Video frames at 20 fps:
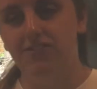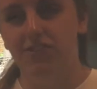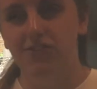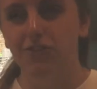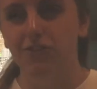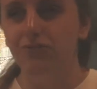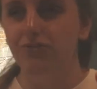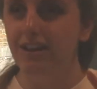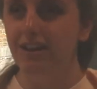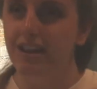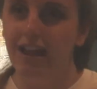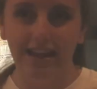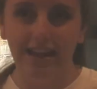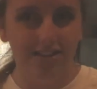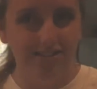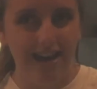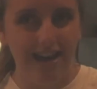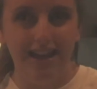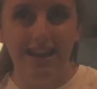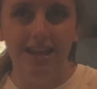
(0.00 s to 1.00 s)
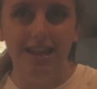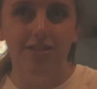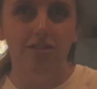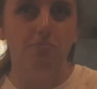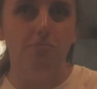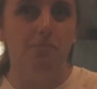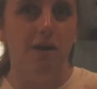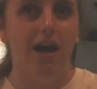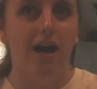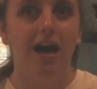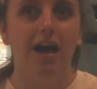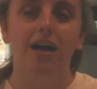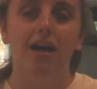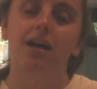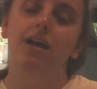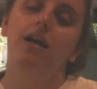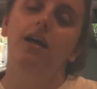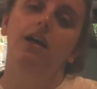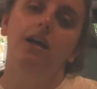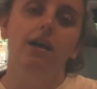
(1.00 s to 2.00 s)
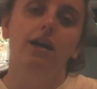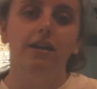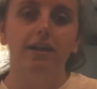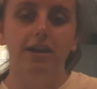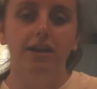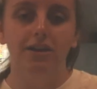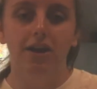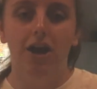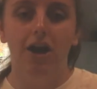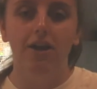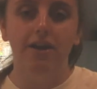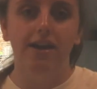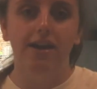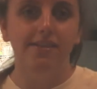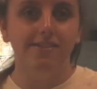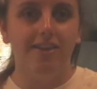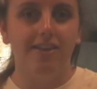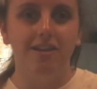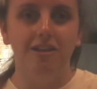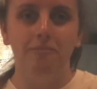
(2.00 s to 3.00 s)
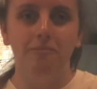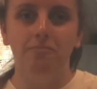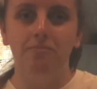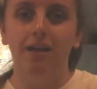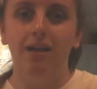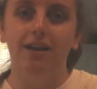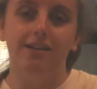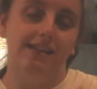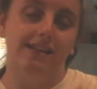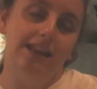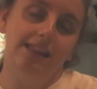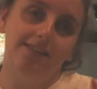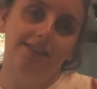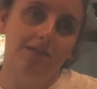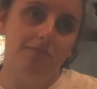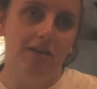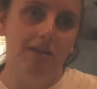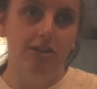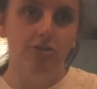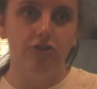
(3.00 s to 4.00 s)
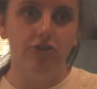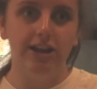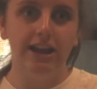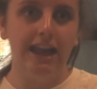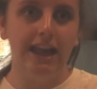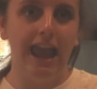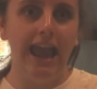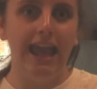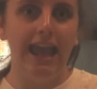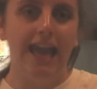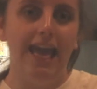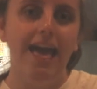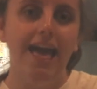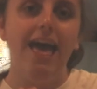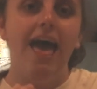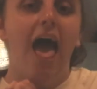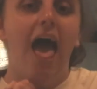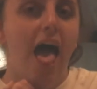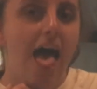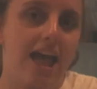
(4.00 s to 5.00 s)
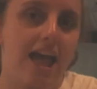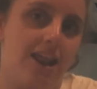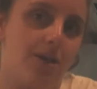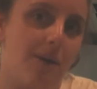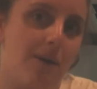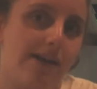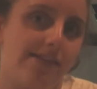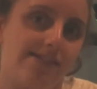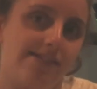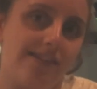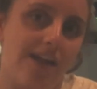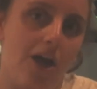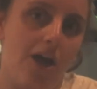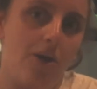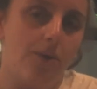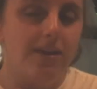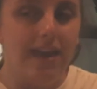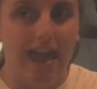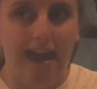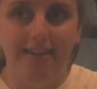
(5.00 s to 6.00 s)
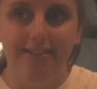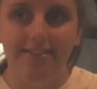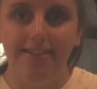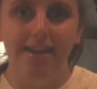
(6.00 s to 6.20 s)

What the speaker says: So it's not really like a challenge, but you know, it's going to, like I said, it's going to be intriguing. Anyway, so yes,